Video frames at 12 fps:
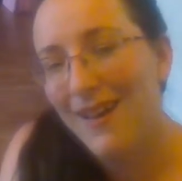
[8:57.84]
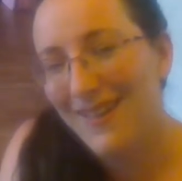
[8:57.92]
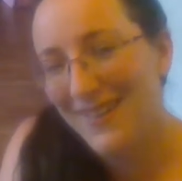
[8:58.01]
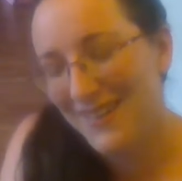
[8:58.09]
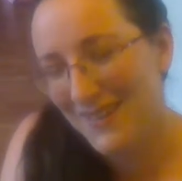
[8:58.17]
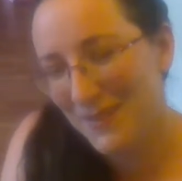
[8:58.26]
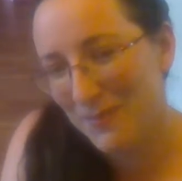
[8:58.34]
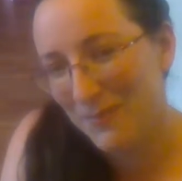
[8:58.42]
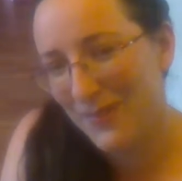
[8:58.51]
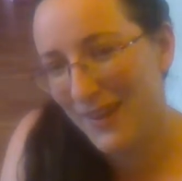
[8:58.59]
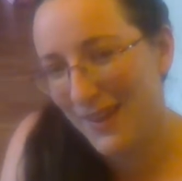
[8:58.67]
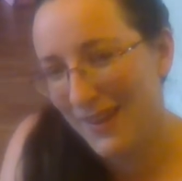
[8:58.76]

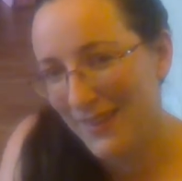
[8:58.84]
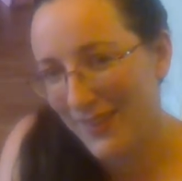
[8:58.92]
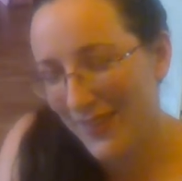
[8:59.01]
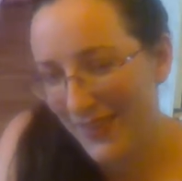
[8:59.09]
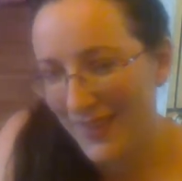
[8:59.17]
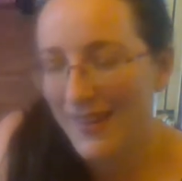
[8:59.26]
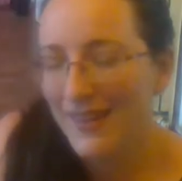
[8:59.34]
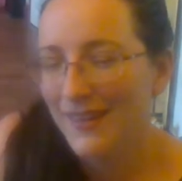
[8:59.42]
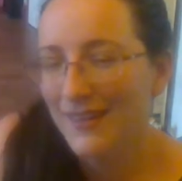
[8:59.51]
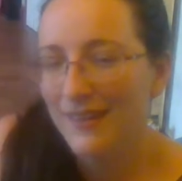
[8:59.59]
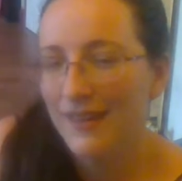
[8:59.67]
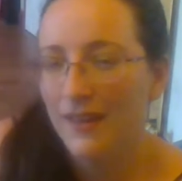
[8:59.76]
And
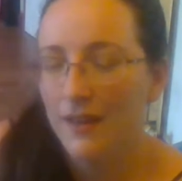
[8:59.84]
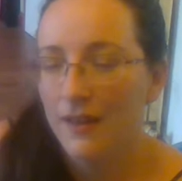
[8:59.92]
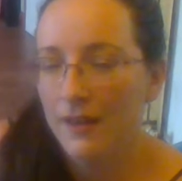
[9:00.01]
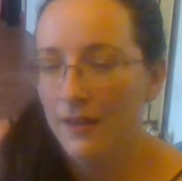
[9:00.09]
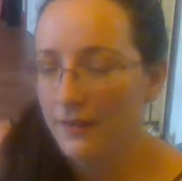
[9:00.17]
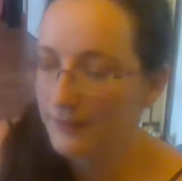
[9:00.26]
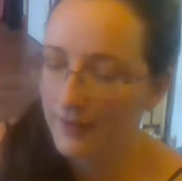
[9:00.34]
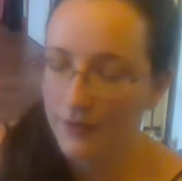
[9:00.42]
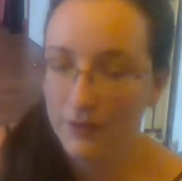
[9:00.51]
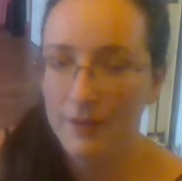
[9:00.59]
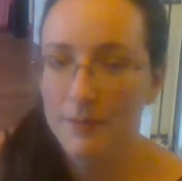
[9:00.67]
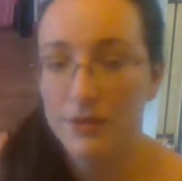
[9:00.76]
then say,
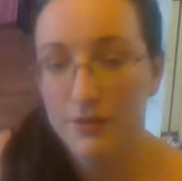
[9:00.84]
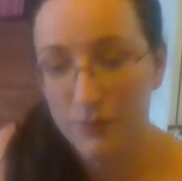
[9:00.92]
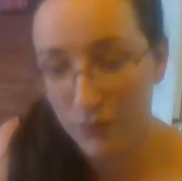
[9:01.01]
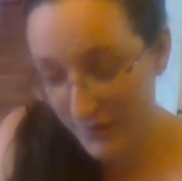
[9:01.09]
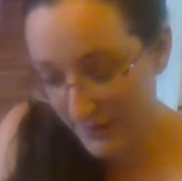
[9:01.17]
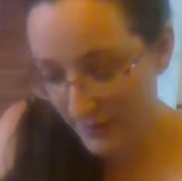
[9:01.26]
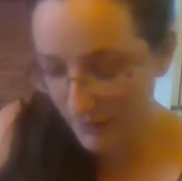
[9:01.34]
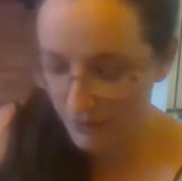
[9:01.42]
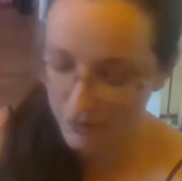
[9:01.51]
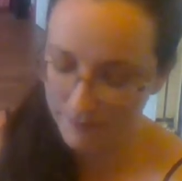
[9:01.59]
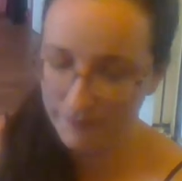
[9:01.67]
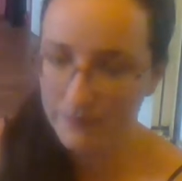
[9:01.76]
okay, I'm going to do some
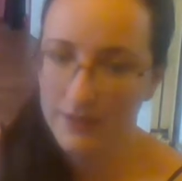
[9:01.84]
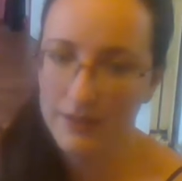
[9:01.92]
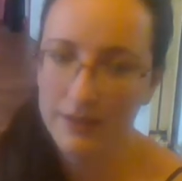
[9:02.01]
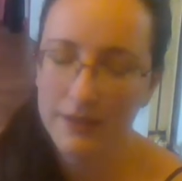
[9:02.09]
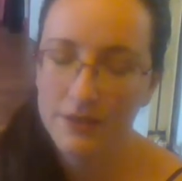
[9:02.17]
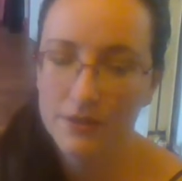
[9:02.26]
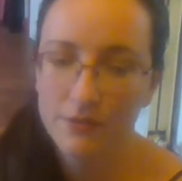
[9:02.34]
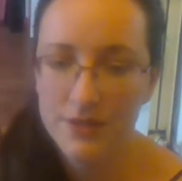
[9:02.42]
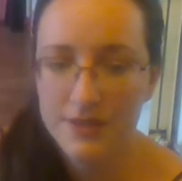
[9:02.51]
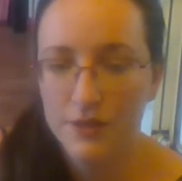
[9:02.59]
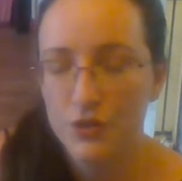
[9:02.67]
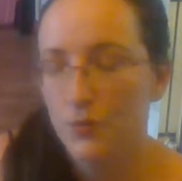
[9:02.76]
research, click into the
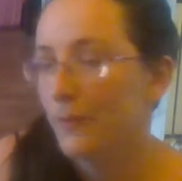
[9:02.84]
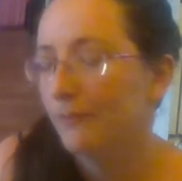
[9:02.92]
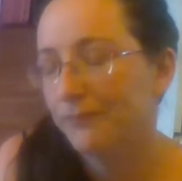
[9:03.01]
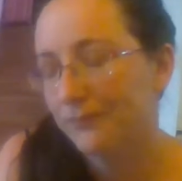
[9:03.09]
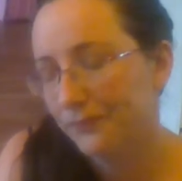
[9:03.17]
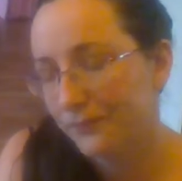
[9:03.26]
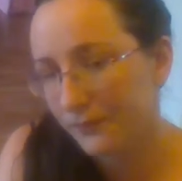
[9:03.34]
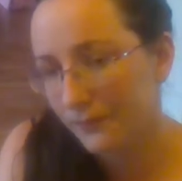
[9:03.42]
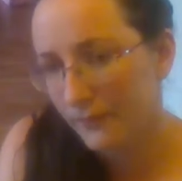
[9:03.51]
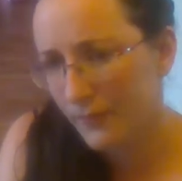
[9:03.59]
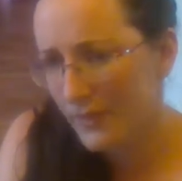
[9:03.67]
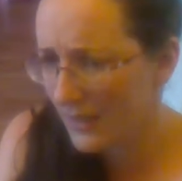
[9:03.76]
research one.
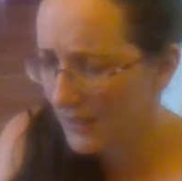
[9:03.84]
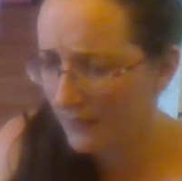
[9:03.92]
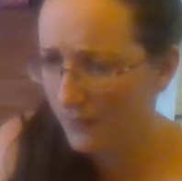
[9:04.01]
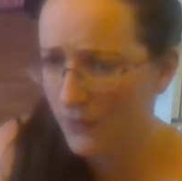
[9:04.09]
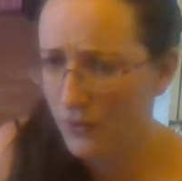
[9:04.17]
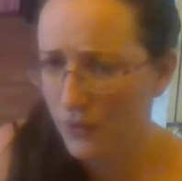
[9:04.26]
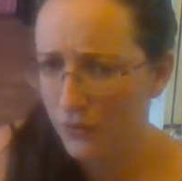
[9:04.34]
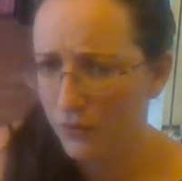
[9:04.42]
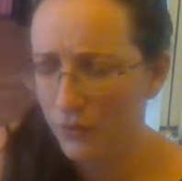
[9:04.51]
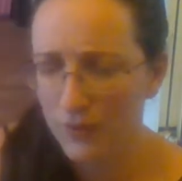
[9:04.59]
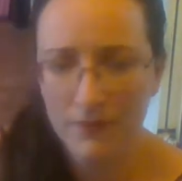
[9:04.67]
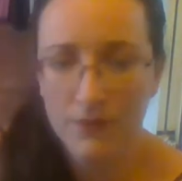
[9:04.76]
If
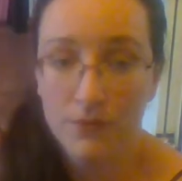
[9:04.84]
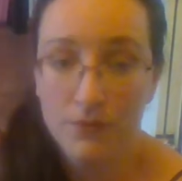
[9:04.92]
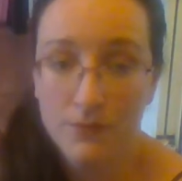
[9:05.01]
you've